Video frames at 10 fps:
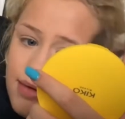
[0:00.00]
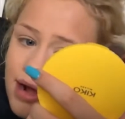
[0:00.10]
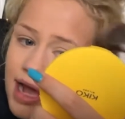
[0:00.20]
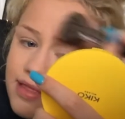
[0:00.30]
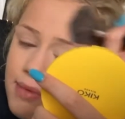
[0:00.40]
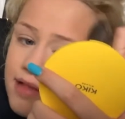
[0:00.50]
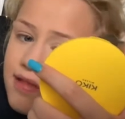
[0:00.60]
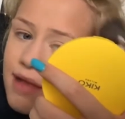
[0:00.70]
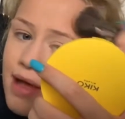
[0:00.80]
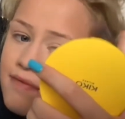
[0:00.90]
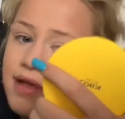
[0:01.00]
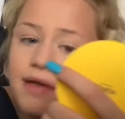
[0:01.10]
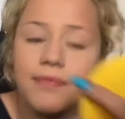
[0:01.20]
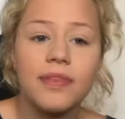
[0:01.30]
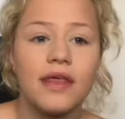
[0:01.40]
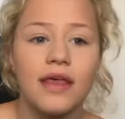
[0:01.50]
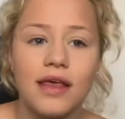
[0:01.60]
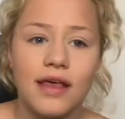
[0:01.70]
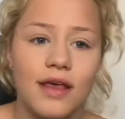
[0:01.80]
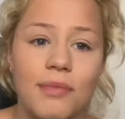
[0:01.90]
me wrong, I had the best time ever.
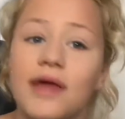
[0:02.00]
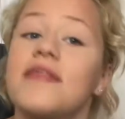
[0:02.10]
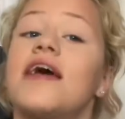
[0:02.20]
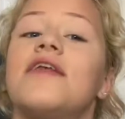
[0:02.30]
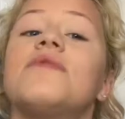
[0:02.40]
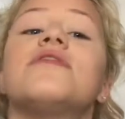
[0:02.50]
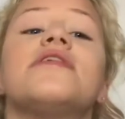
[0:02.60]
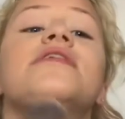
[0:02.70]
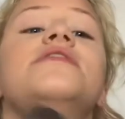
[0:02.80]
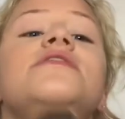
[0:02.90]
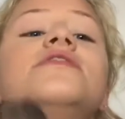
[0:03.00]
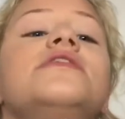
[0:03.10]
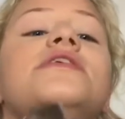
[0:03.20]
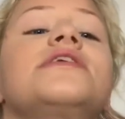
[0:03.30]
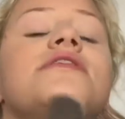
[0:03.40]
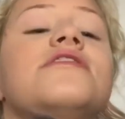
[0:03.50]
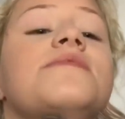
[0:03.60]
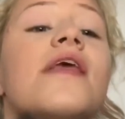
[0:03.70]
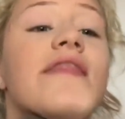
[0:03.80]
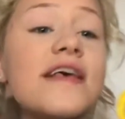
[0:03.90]
But the end was not nice.
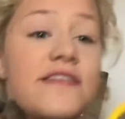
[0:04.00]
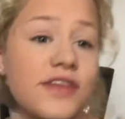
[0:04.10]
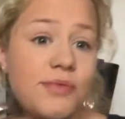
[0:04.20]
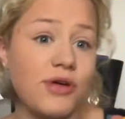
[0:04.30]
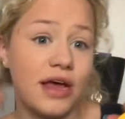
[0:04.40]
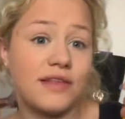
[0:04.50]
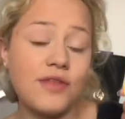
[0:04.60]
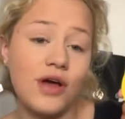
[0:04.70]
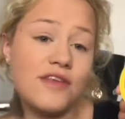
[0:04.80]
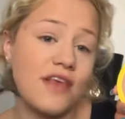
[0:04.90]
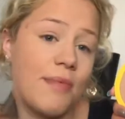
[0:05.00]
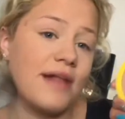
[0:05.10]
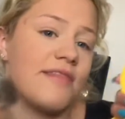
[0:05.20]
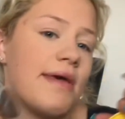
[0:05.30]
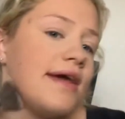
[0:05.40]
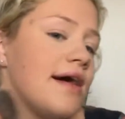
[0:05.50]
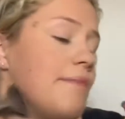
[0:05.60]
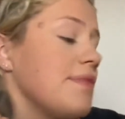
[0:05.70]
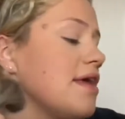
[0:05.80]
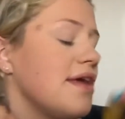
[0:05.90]
This is a new product. I thought I'd just go back to
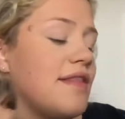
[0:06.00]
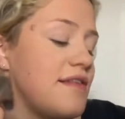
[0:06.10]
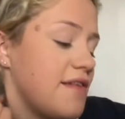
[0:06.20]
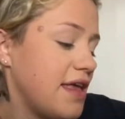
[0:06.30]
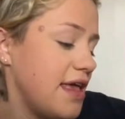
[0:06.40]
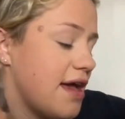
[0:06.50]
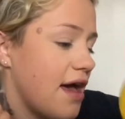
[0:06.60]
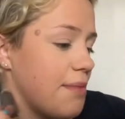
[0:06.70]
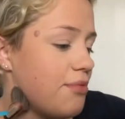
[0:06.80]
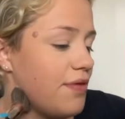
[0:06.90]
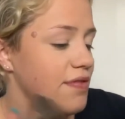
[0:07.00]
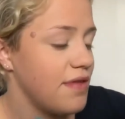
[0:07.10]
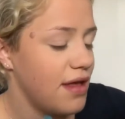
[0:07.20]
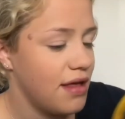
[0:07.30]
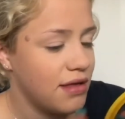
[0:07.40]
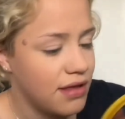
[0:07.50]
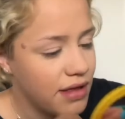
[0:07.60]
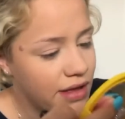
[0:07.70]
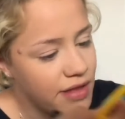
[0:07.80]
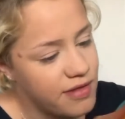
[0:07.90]
makeup. This is a Kiko bronzer.
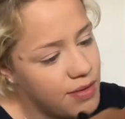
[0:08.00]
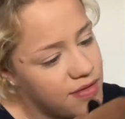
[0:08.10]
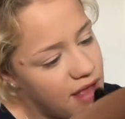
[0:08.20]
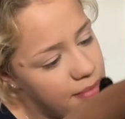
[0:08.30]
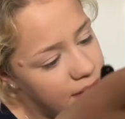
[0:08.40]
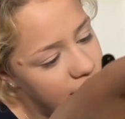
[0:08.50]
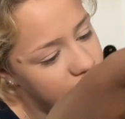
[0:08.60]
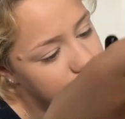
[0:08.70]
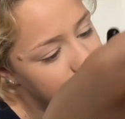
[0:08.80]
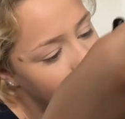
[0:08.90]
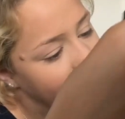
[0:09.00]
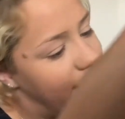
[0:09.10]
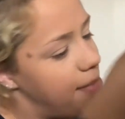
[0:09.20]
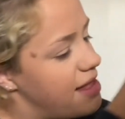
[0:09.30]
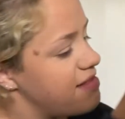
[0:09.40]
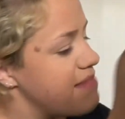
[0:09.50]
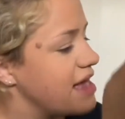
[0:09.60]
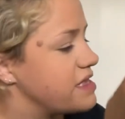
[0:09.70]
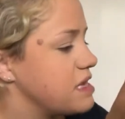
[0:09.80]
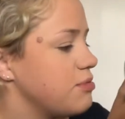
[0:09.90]
I don't know what type it is. Beyond Limits
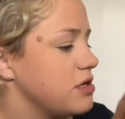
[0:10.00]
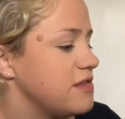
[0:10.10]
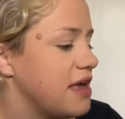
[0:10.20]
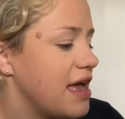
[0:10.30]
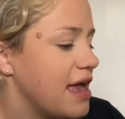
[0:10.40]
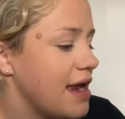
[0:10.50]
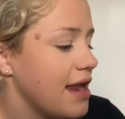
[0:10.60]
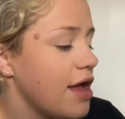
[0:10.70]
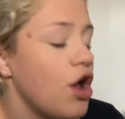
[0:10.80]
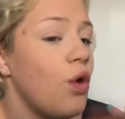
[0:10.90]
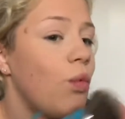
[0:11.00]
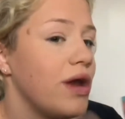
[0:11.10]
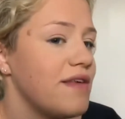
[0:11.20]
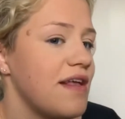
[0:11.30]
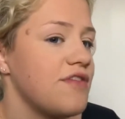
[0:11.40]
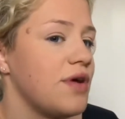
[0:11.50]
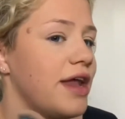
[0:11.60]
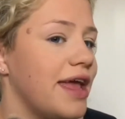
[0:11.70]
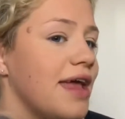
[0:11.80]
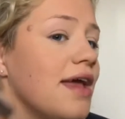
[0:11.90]
Maxi Bronzer in One Essential
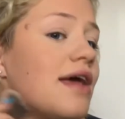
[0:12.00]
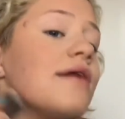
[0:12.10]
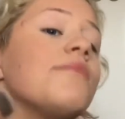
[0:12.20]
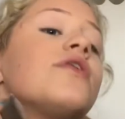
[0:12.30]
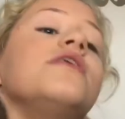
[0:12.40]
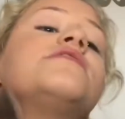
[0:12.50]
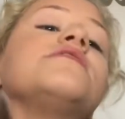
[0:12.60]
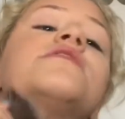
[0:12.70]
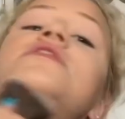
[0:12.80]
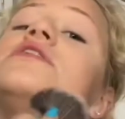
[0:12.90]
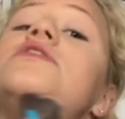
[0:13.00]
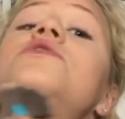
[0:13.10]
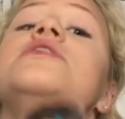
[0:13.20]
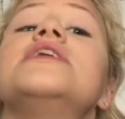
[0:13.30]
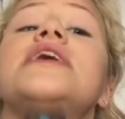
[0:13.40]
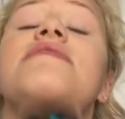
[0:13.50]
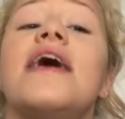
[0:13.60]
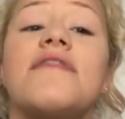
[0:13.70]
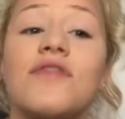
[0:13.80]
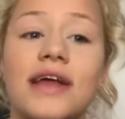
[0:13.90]
Honey. Because all I have
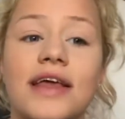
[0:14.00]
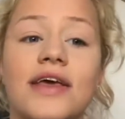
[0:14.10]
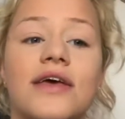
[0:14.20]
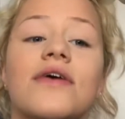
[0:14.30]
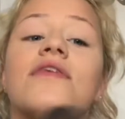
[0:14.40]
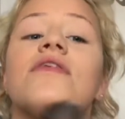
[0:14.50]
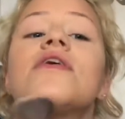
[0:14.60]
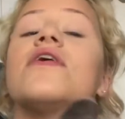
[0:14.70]
ever really used